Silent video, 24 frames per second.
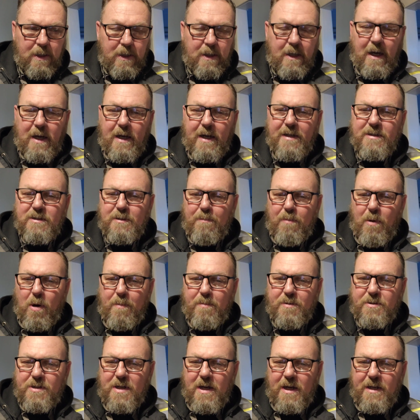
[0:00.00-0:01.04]
God has a
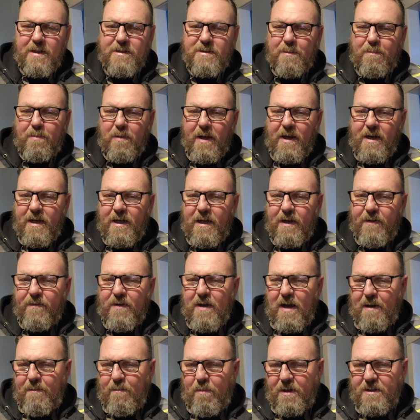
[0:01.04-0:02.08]
purpose, God has a plan, and if
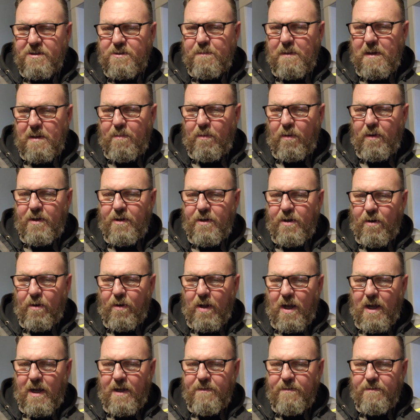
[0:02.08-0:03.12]
God brings people into your
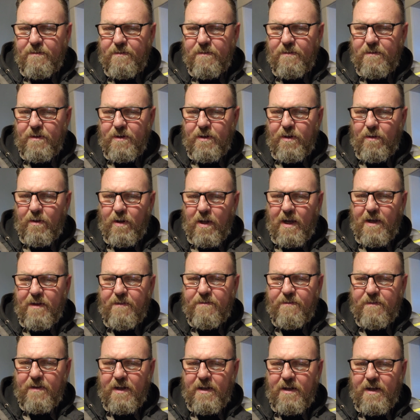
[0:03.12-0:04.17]
life, your
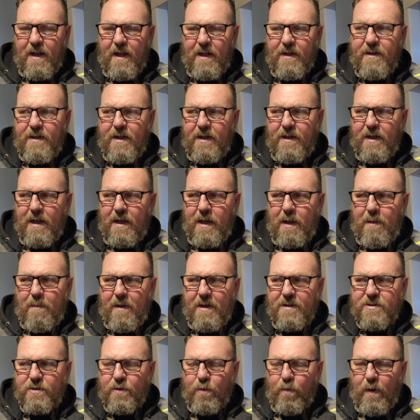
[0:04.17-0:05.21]
life, and and then, then they
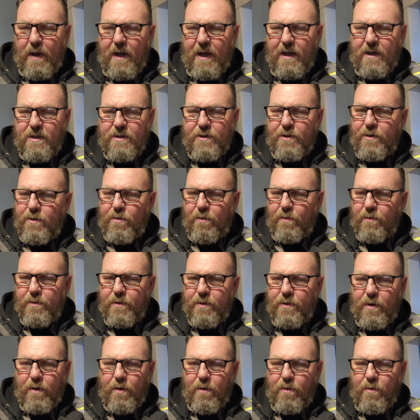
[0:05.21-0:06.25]
pass away, and you
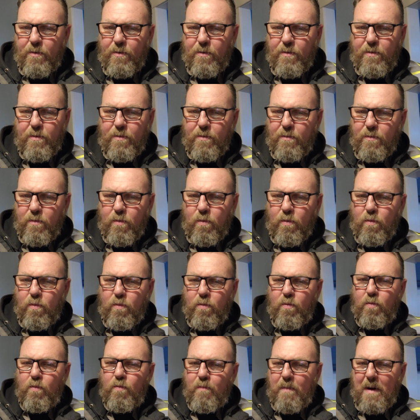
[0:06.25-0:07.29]
don't know
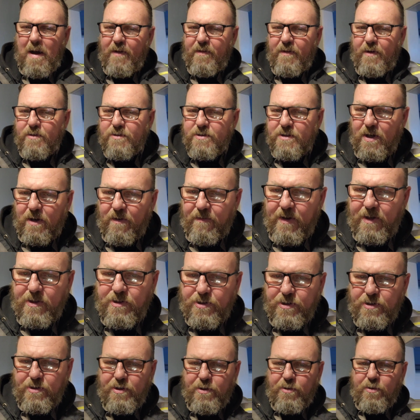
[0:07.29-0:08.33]
about their
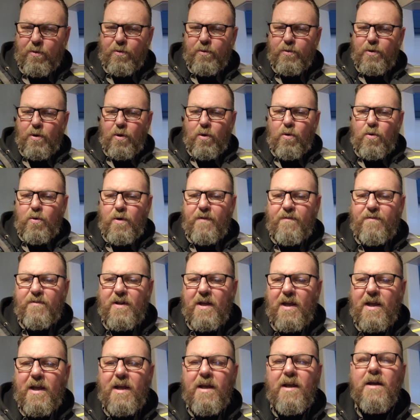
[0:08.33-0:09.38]
salvation, you don't know if
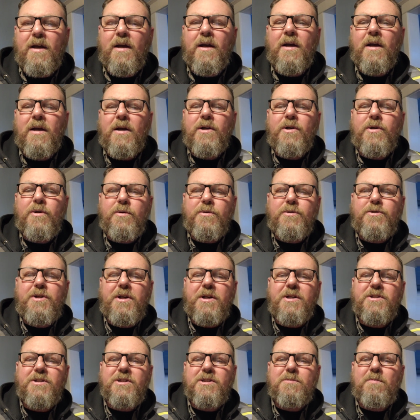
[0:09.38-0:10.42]
they knew
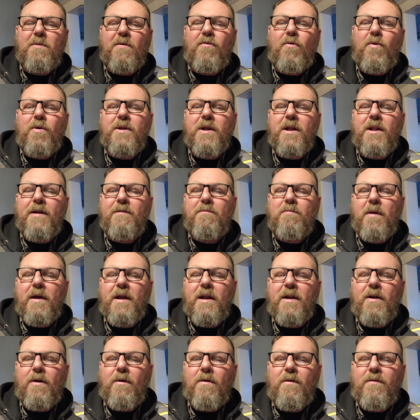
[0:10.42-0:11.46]
Jesus before they left
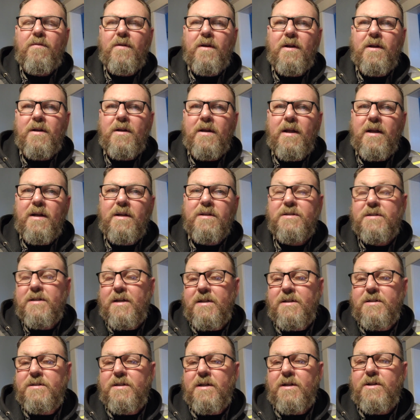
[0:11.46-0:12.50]
planet Earth, then in a
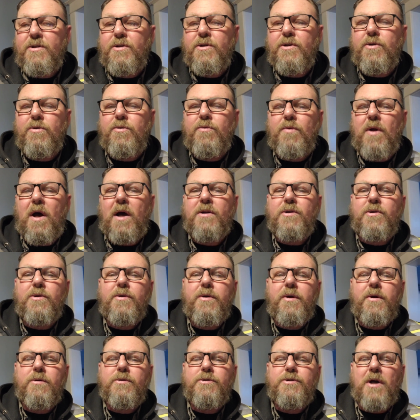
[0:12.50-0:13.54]
sense, didn't you not do
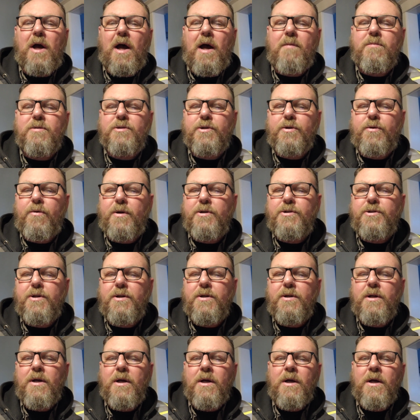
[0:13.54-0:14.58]
your job as a
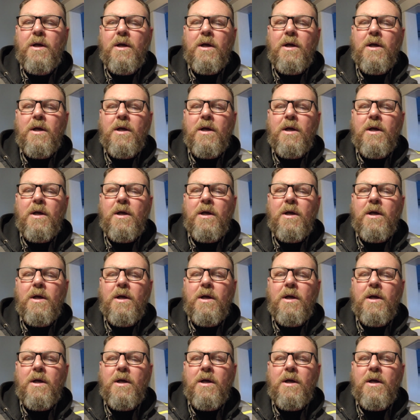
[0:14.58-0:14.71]
Christian?